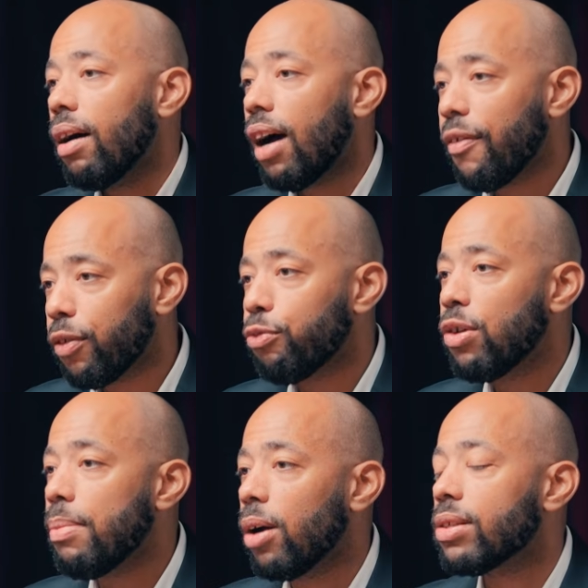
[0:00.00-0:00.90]
after
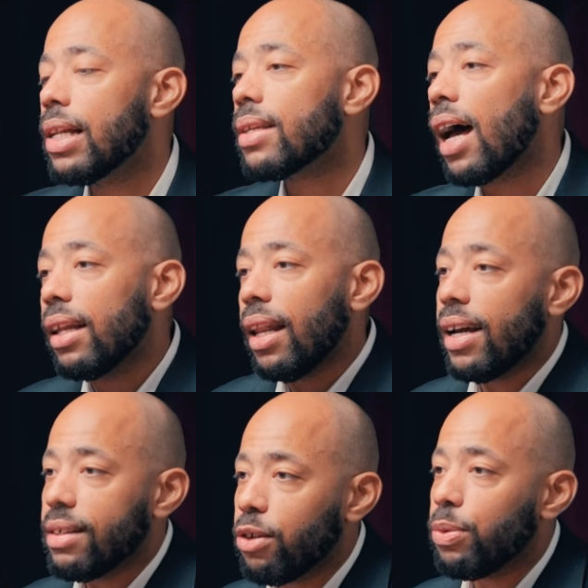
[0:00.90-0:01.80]
3 months, let's
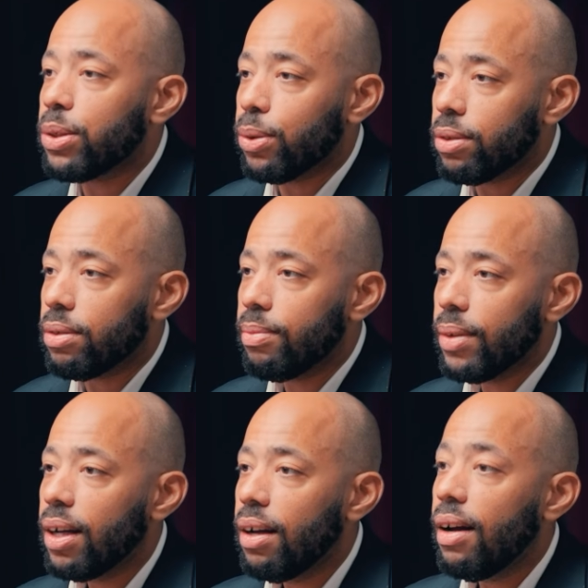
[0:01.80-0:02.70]
analyze the results.
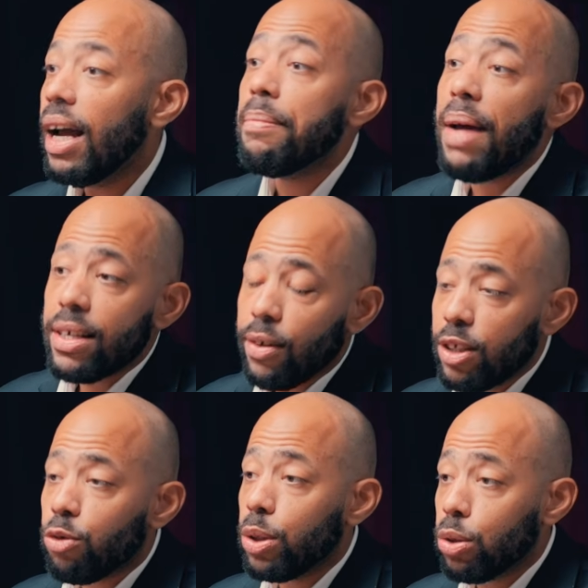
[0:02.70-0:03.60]
And based on
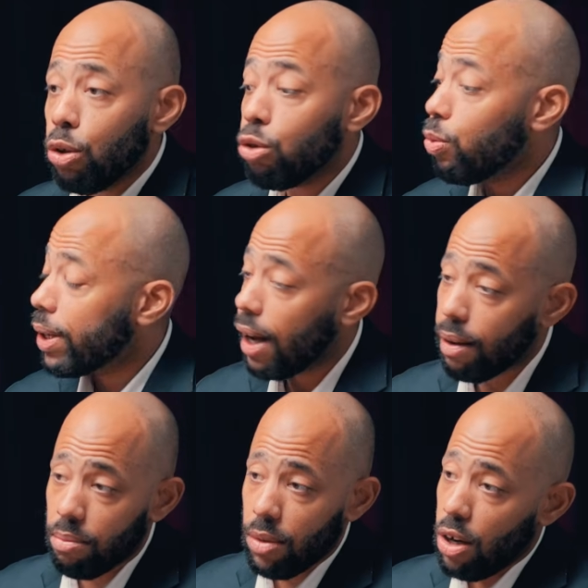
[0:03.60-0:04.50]
these results, we
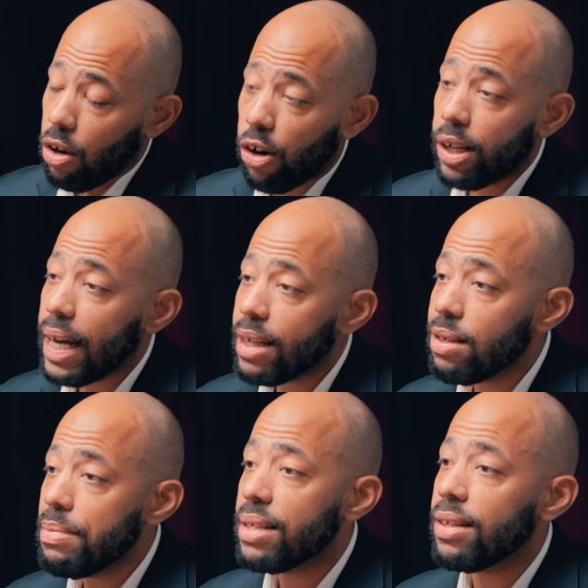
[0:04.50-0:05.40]
can
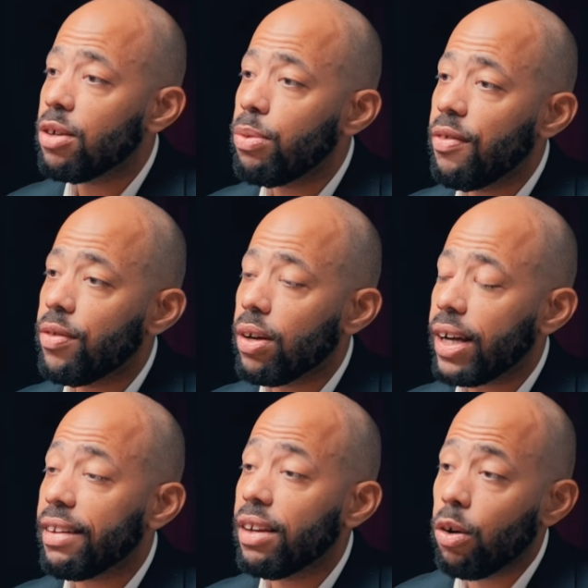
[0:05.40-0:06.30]
organize a meeting with the
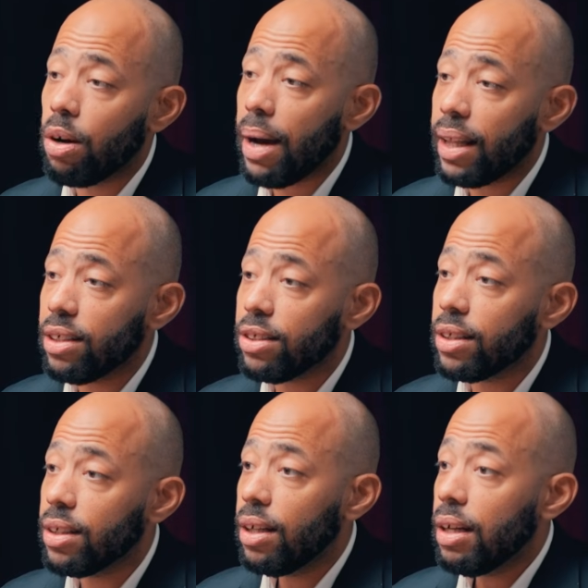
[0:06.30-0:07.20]
category
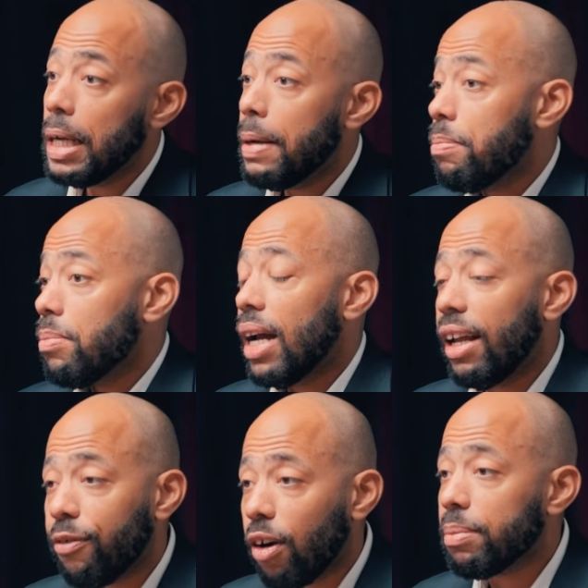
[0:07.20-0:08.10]
manager.
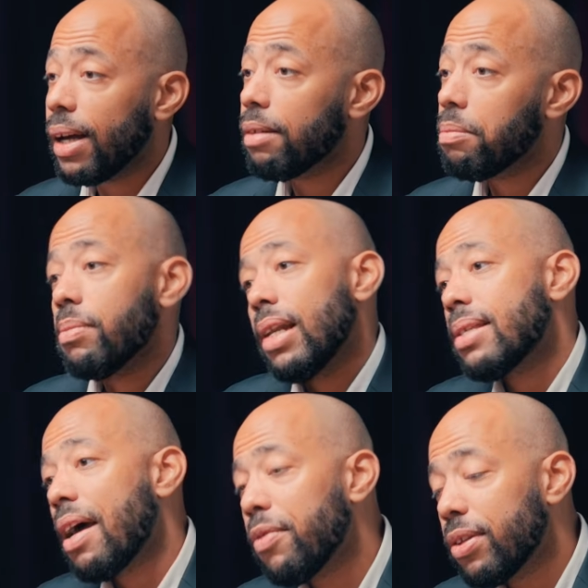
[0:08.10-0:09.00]
And from that,
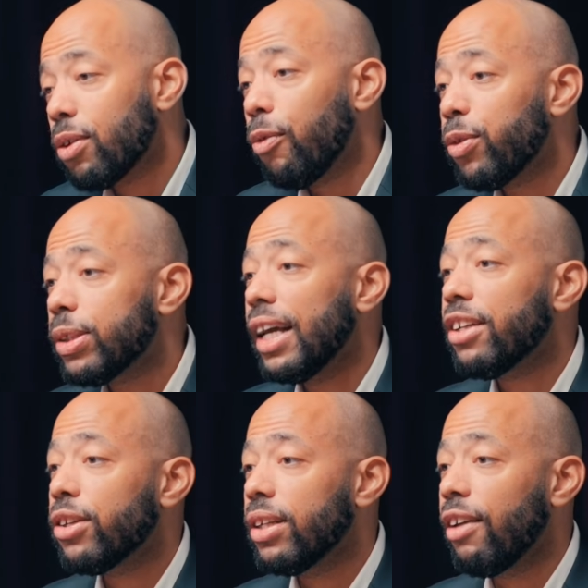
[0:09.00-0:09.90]
let's have a
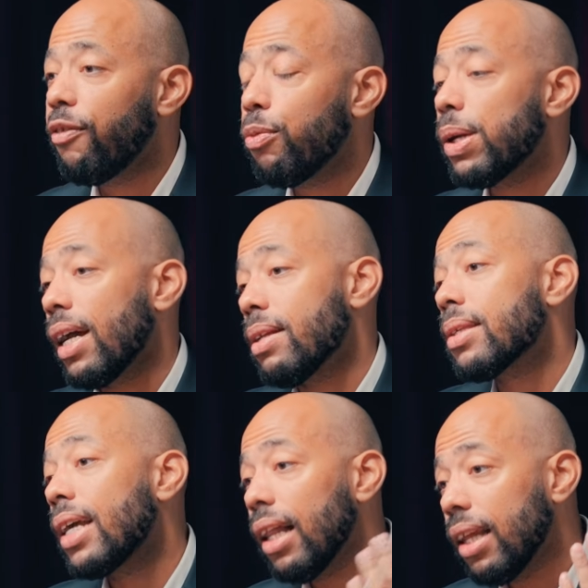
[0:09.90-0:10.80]
conversation if we can
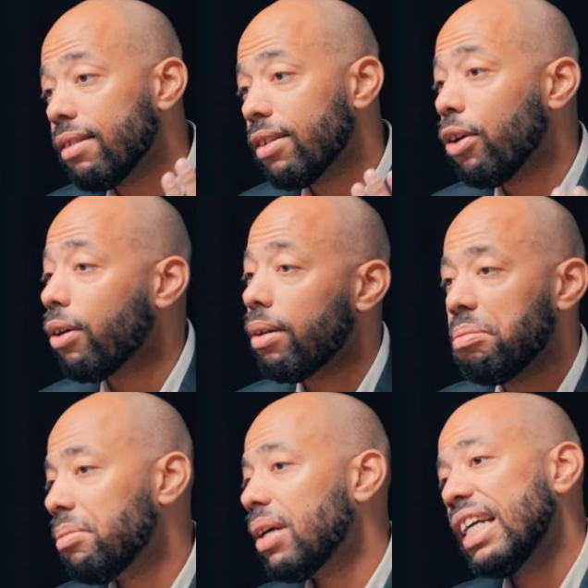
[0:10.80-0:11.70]
scale it or
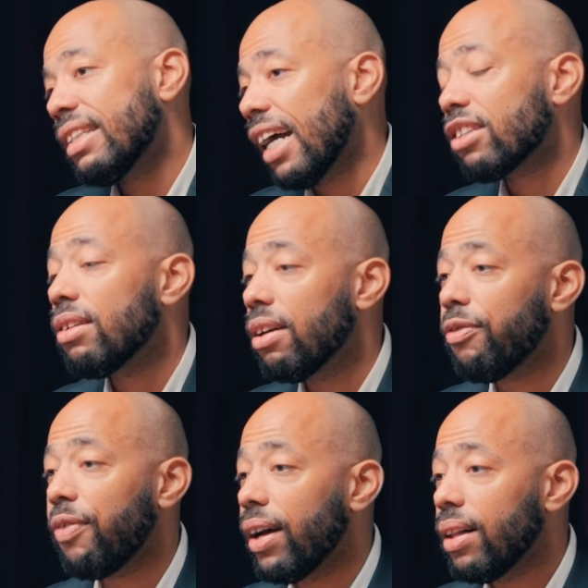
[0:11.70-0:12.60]
it's actually a
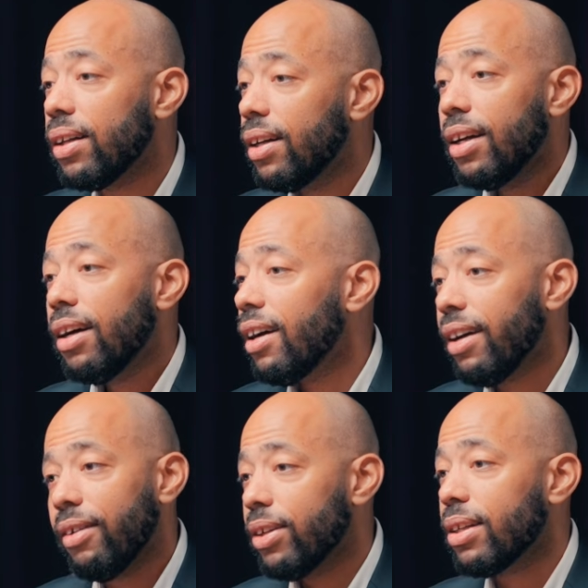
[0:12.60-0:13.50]
fail.
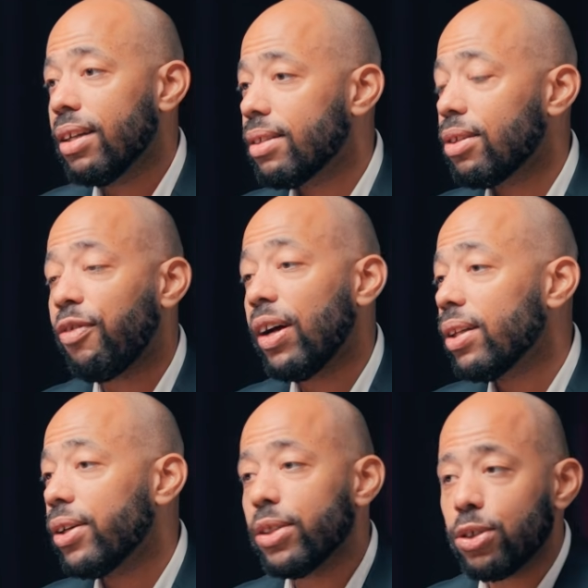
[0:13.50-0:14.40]
It's a
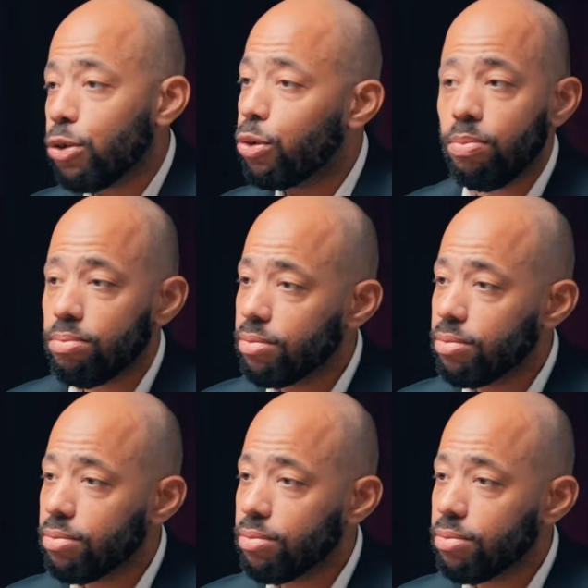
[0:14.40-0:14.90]
failure, so